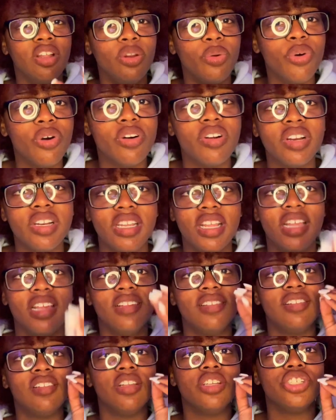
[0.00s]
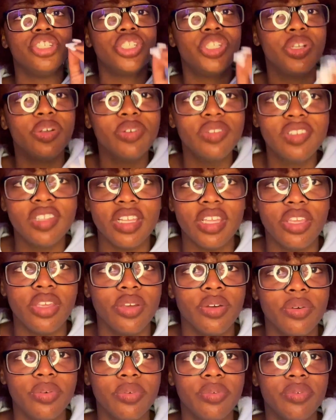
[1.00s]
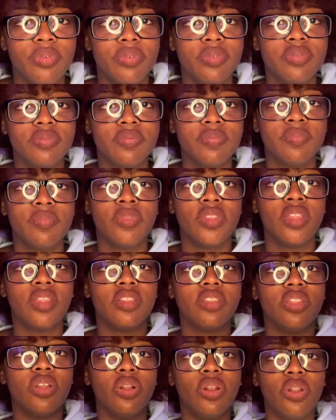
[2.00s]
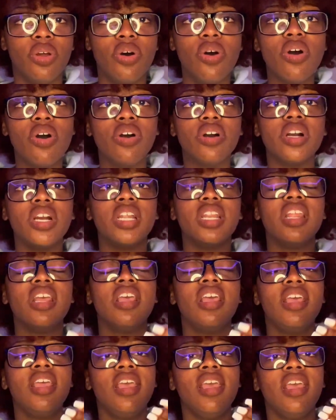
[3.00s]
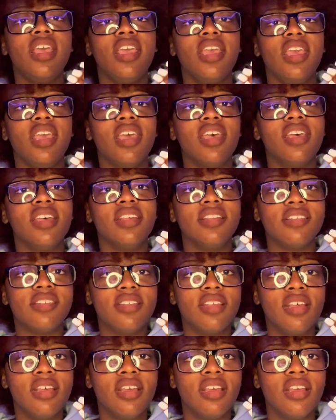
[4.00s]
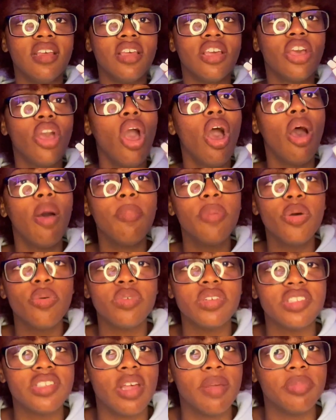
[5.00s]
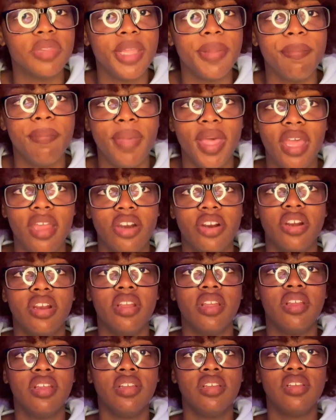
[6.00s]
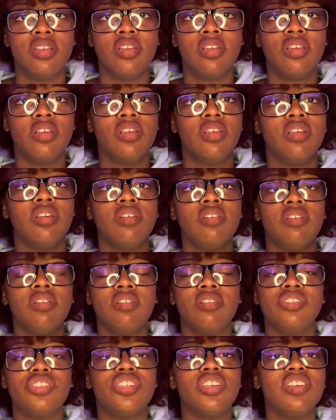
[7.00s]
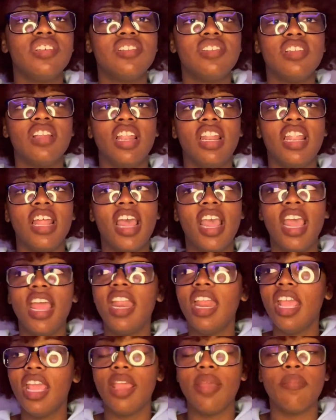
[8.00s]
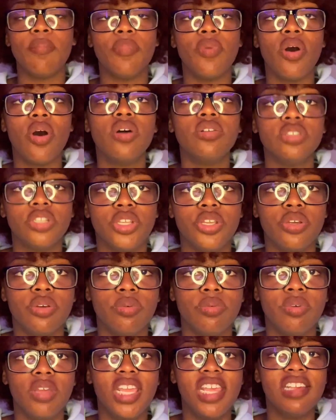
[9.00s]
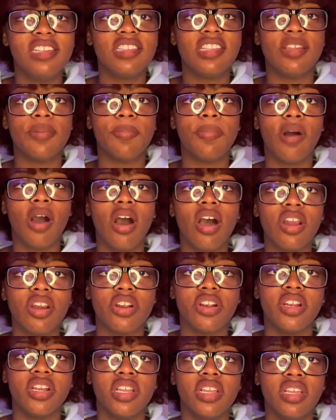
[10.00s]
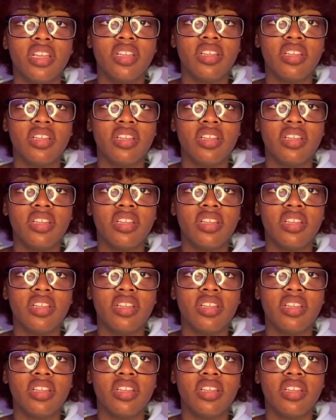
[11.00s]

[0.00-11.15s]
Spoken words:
Lord is choosing you. The Lord is coming with something better. Just let him mold you. He's the potter.